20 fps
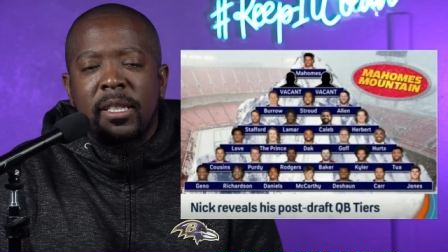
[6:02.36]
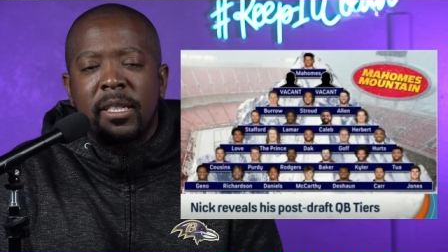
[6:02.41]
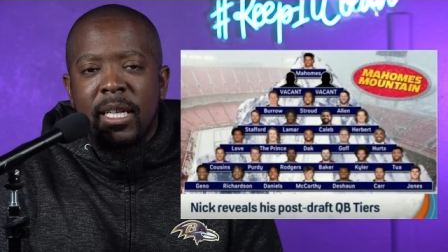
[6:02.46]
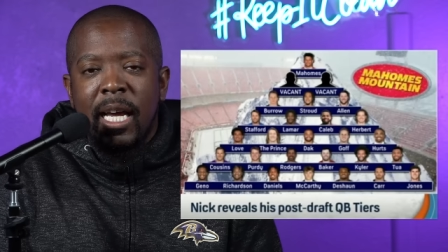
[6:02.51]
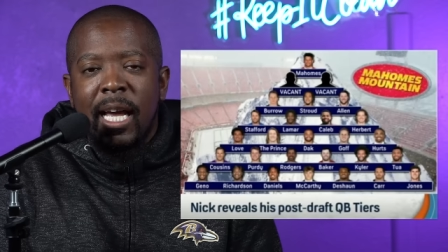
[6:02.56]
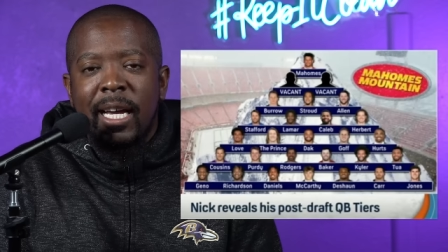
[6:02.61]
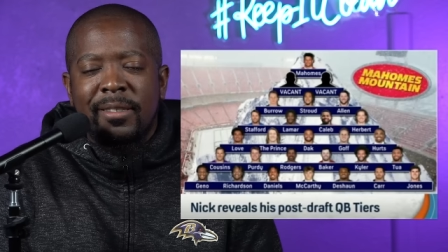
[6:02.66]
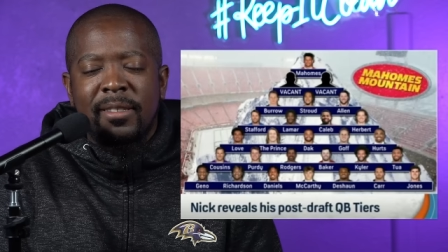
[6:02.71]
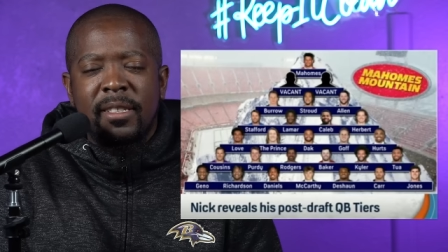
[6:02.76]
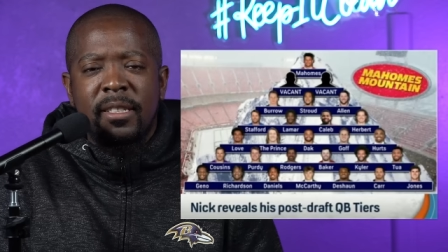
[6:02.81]

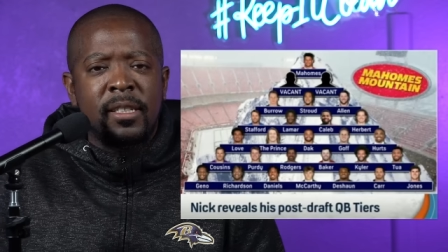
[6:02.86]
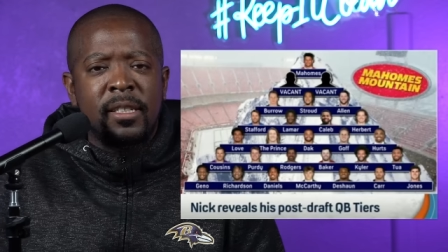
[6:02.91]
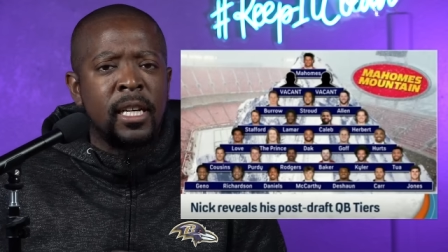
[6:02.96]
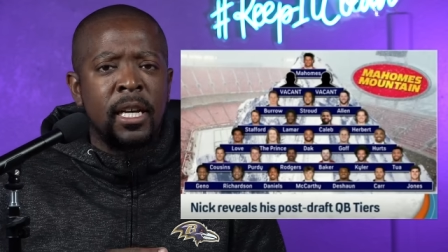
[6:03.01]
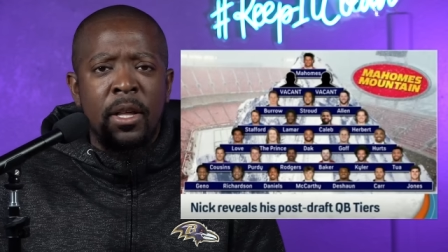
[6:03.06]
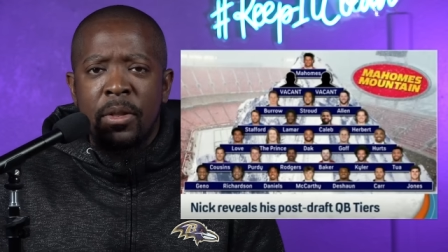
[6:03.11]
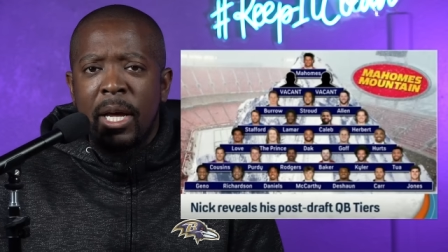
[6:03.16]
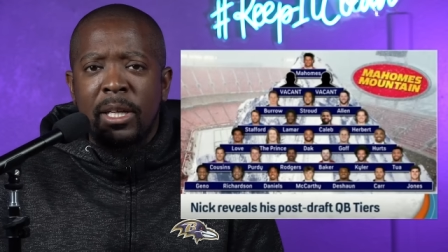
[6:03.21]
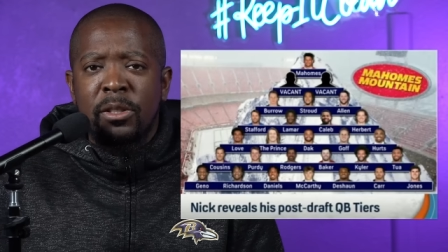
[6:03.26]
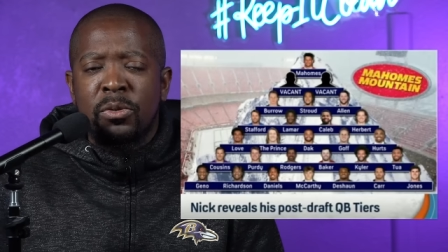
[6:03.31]
Jackson.
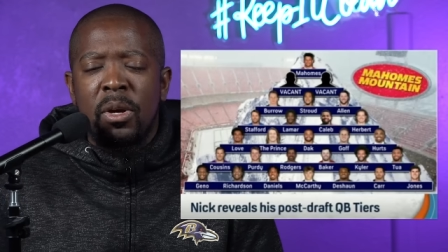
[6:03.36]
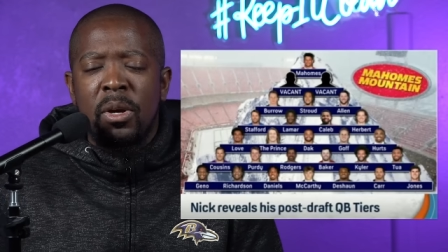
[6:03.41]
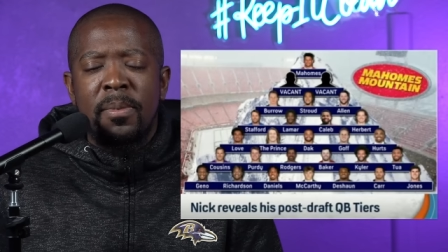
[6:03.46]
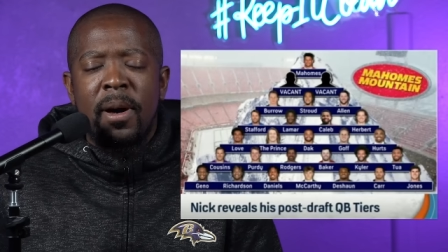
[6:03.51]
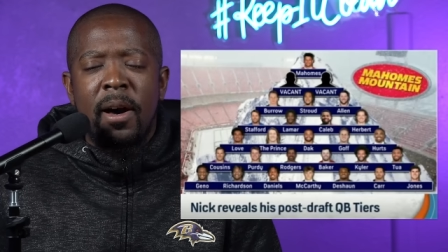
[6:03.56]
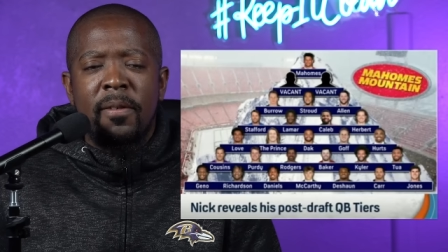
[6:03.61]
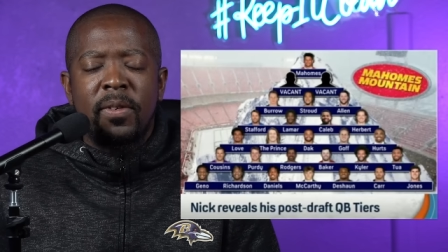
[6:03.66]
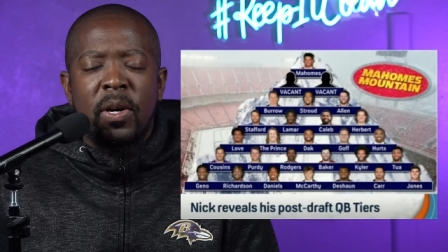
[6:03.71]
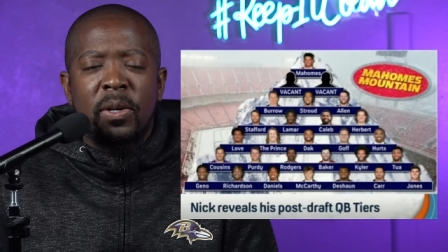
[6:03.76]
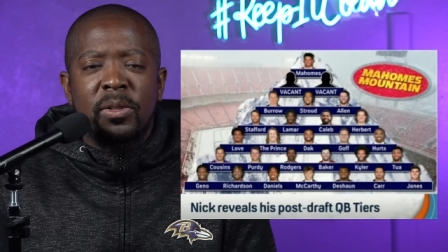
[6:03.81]
That's where
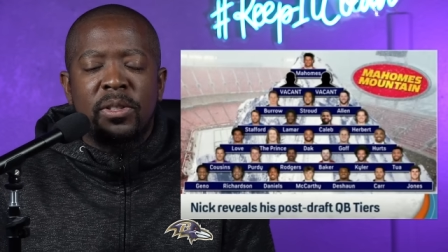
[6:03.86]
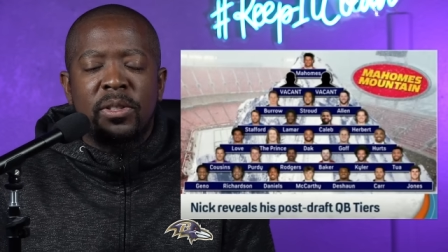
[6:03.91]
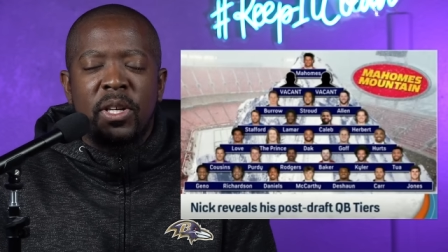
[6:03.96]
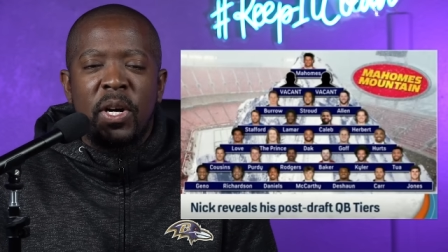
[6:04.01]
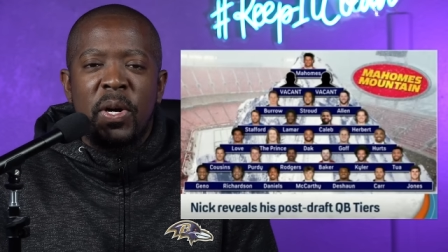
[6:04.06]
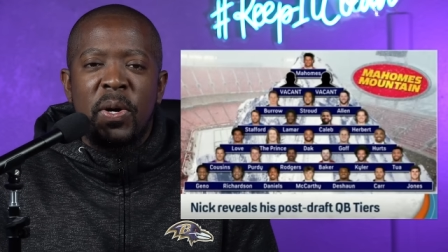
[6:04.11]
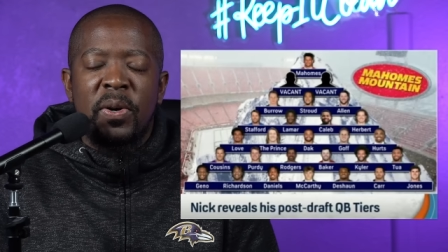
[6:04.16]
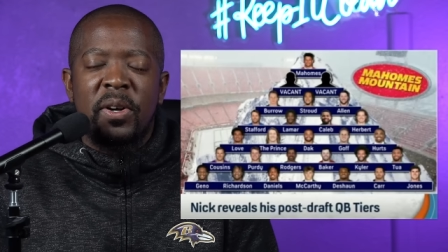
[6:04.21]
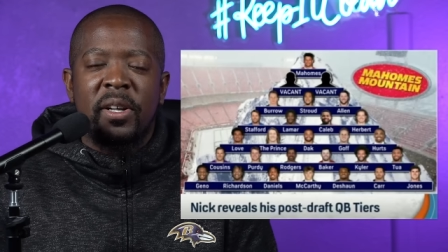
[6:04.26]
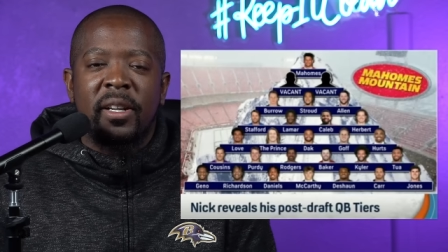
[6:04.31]
my vote's
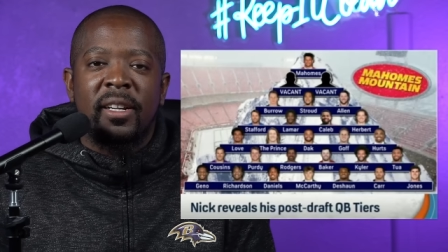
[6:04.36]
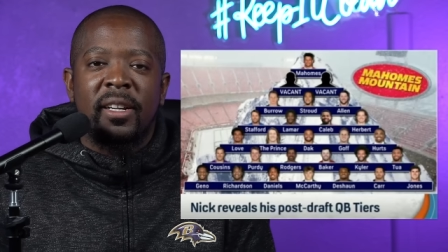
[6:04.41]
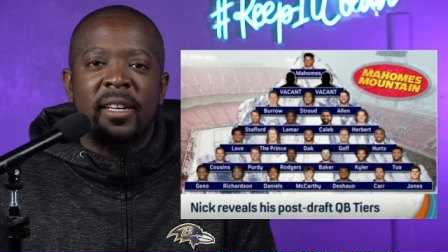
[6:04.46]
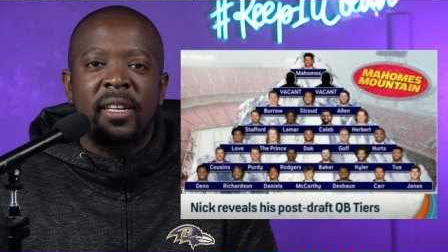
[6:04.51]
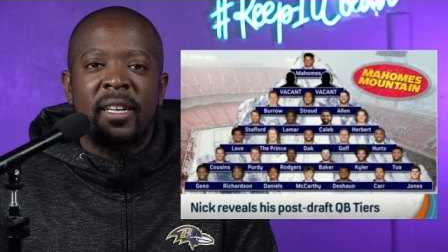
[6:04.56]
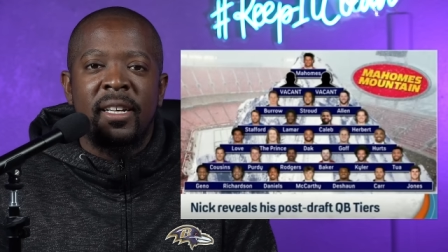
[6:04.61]
going.